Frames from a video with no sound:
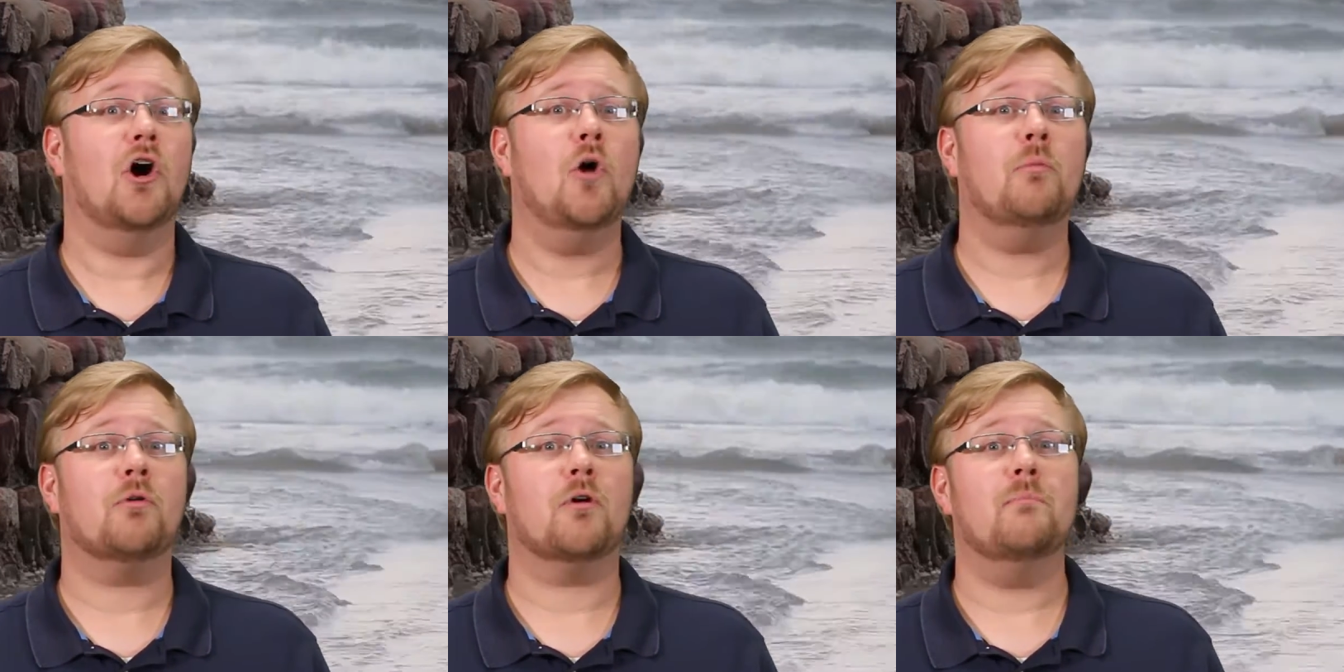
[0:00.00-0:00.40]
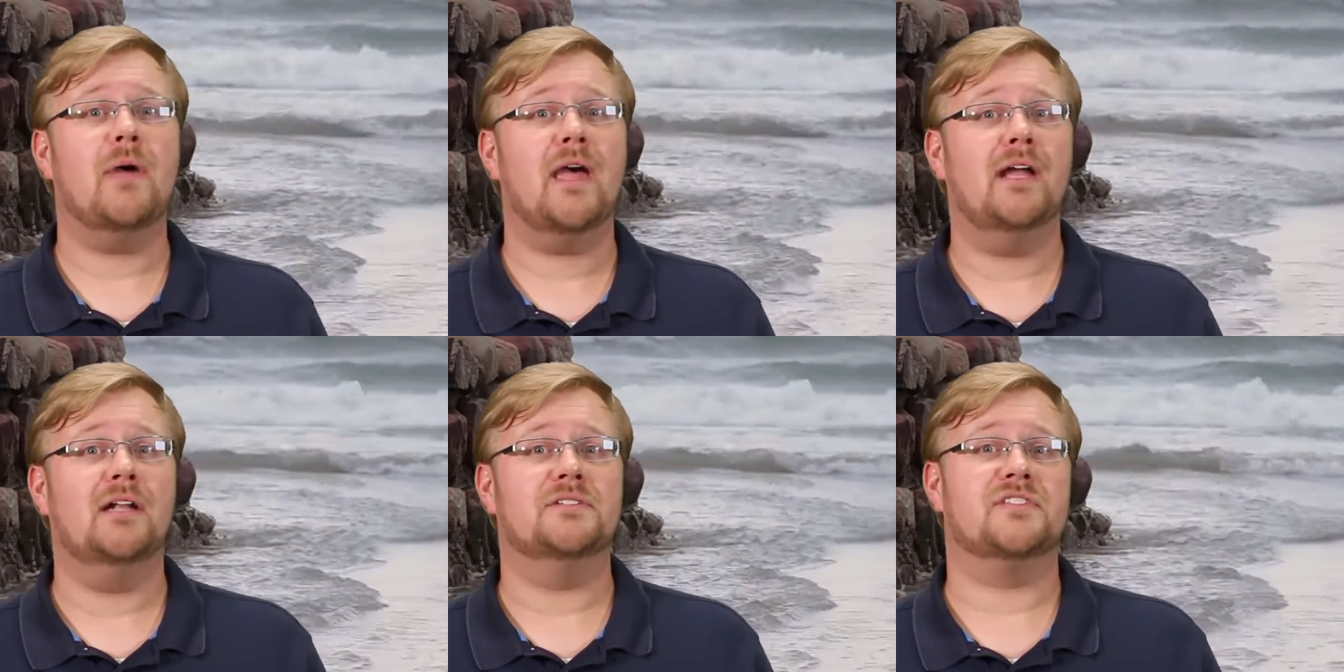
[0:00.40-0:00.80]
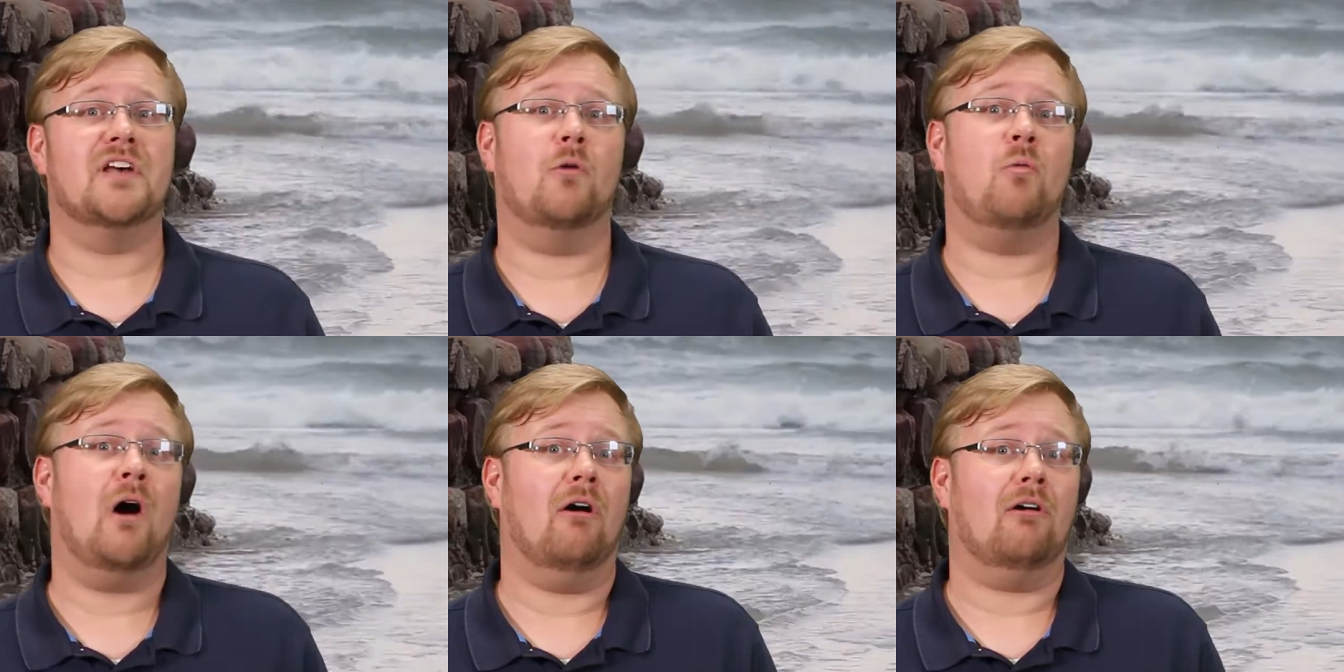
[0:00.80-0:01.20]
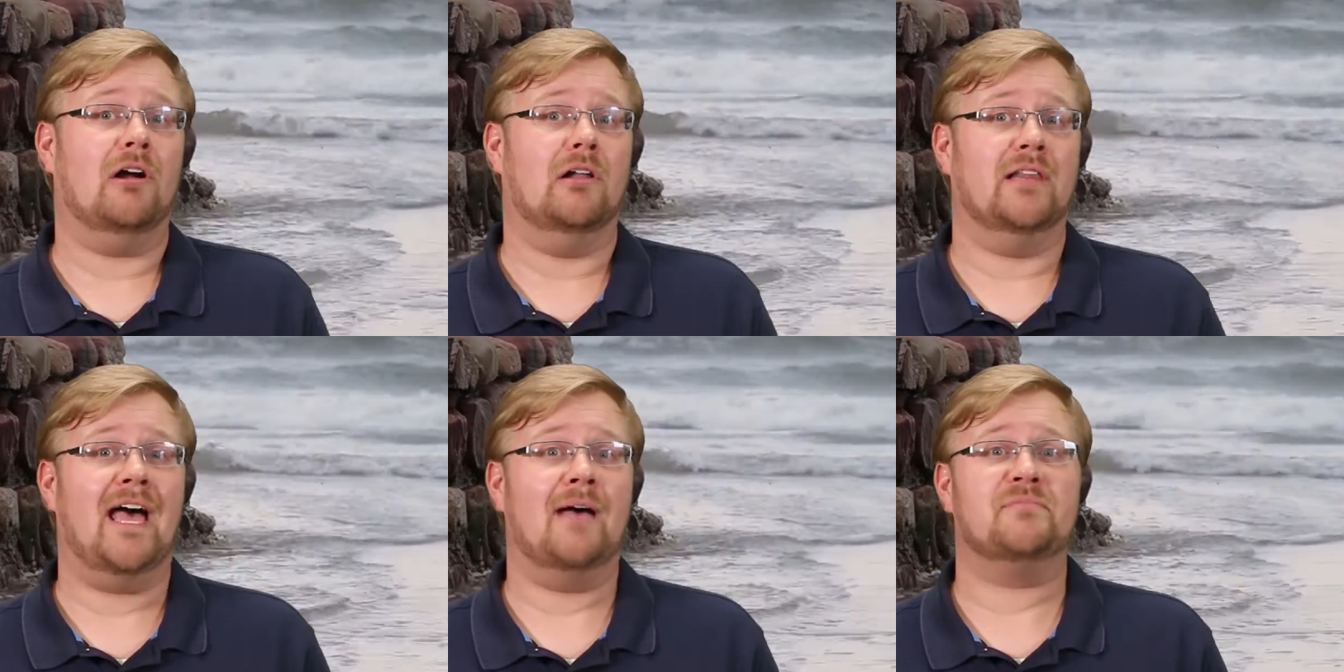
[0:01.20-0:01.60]
hope remains that while
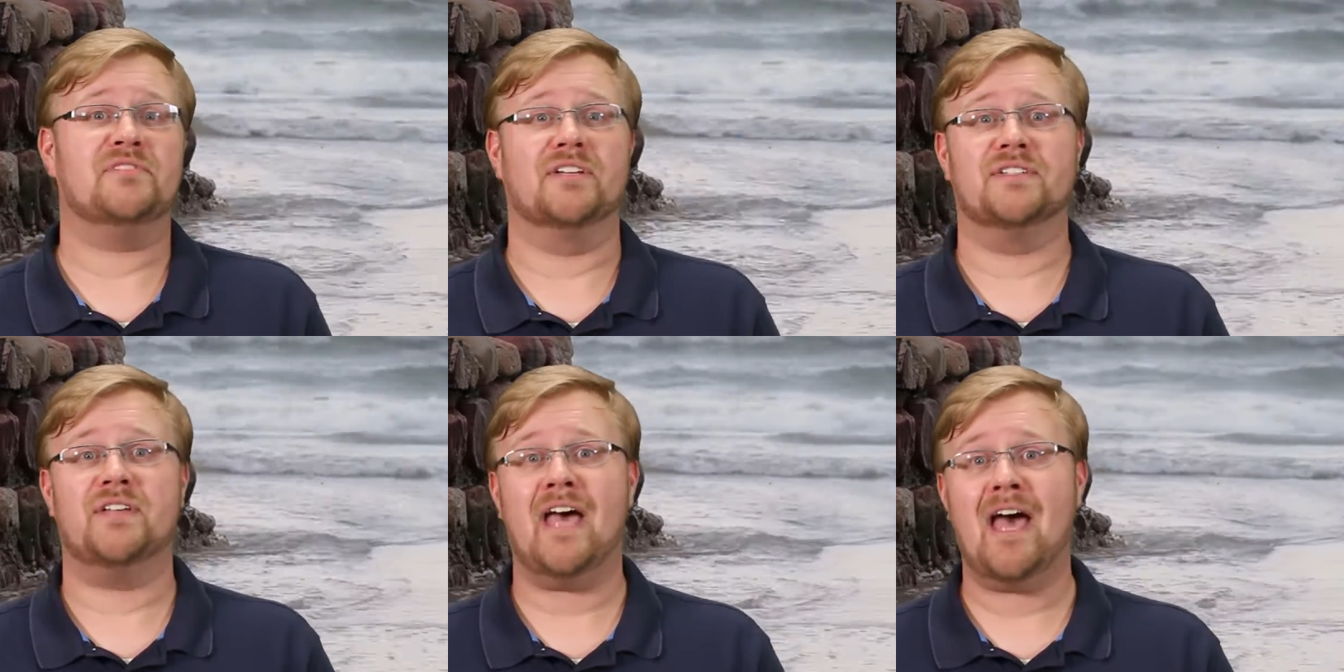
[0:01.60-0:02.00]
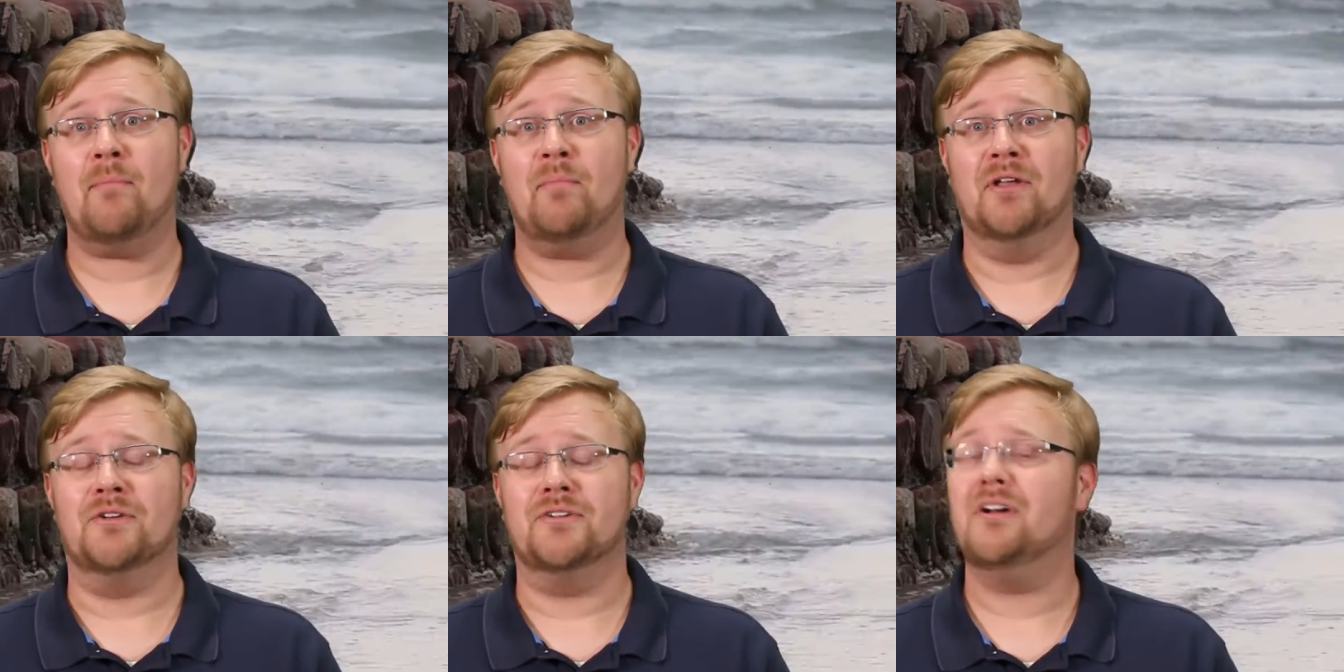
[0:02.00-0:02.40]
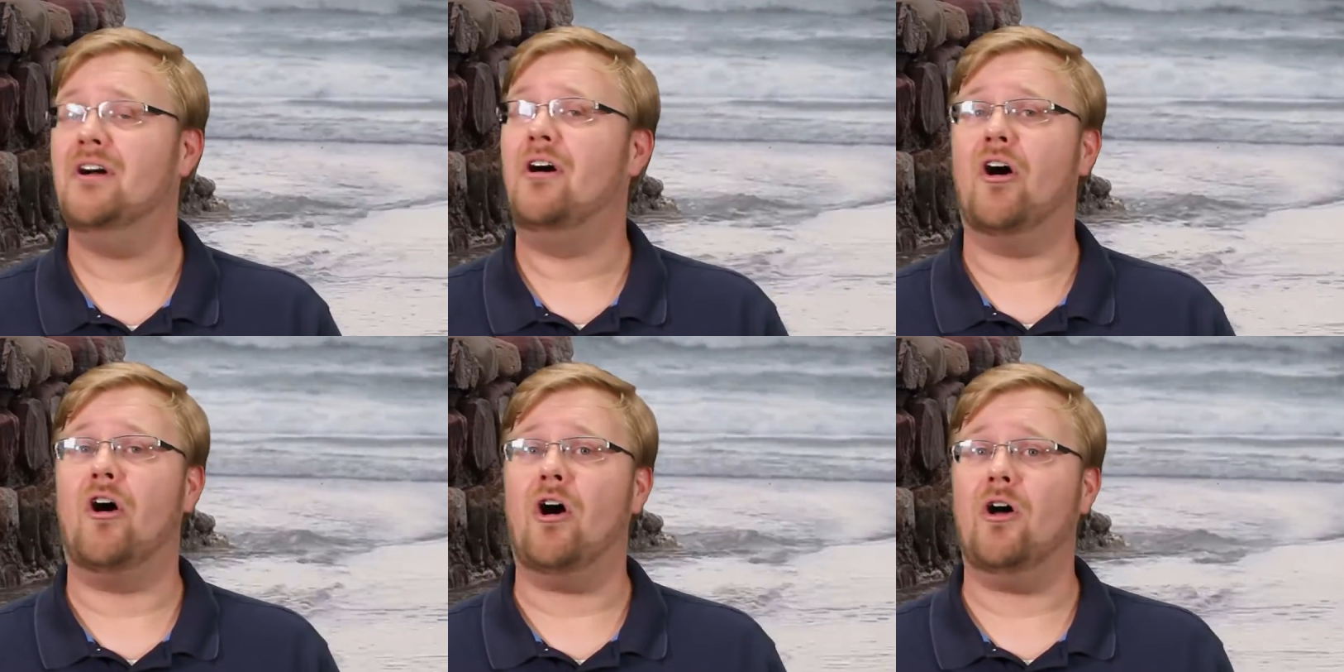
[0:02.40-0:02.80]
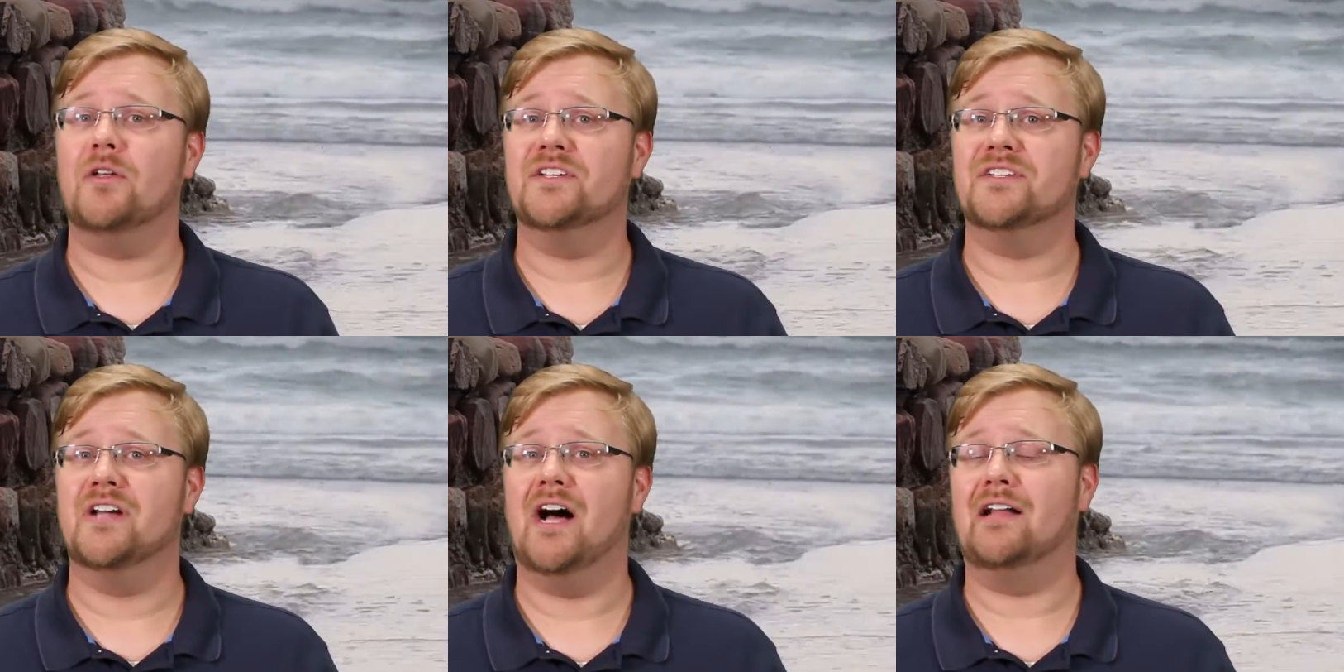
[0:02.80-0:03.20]
collapse has happened,
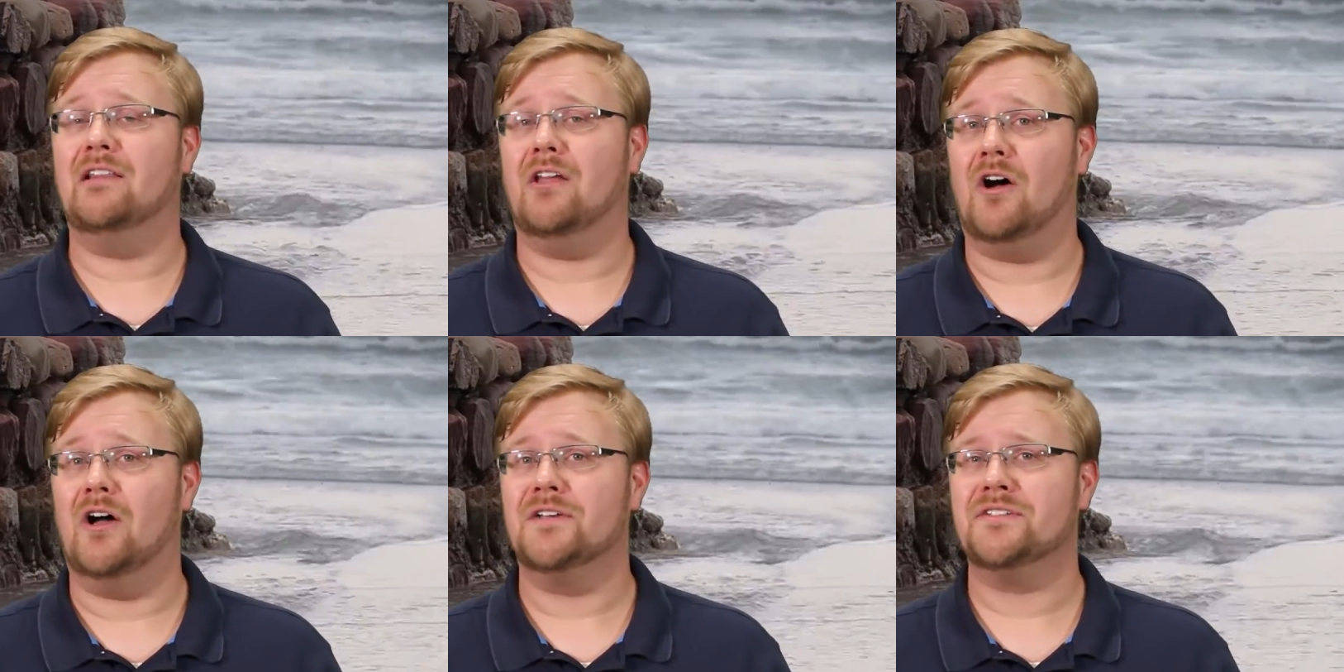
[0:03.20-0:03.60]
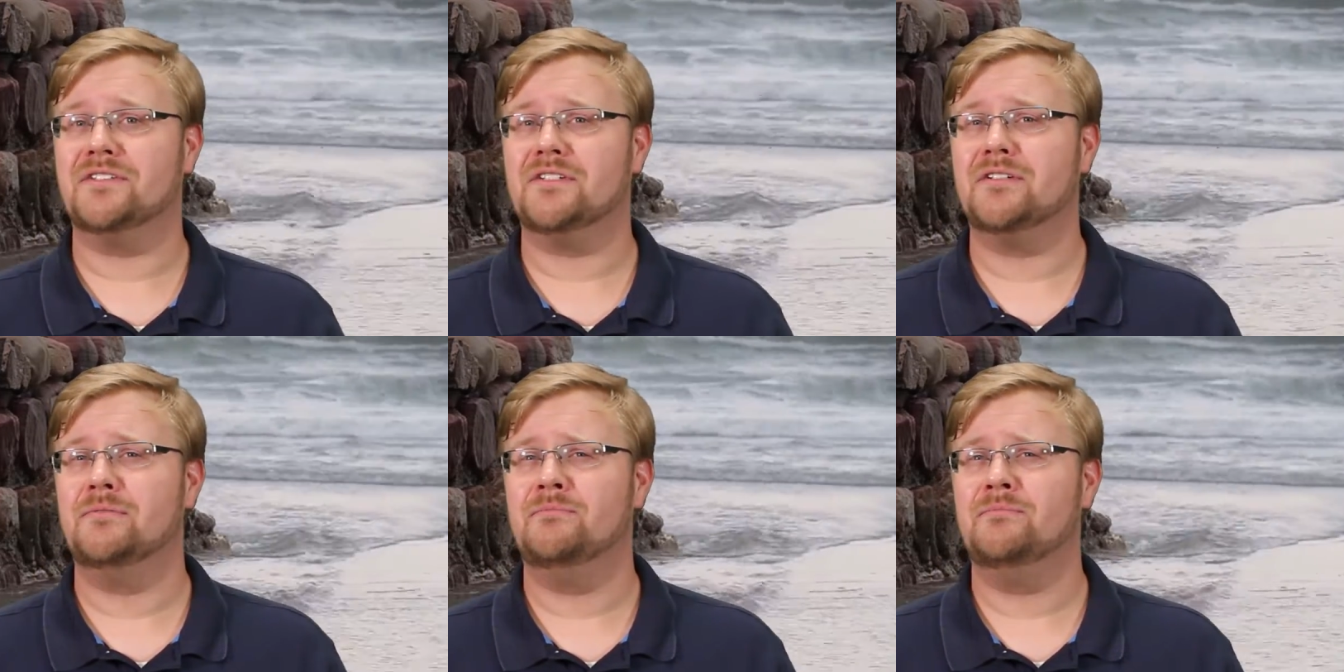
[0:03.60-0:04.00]
all is not lost.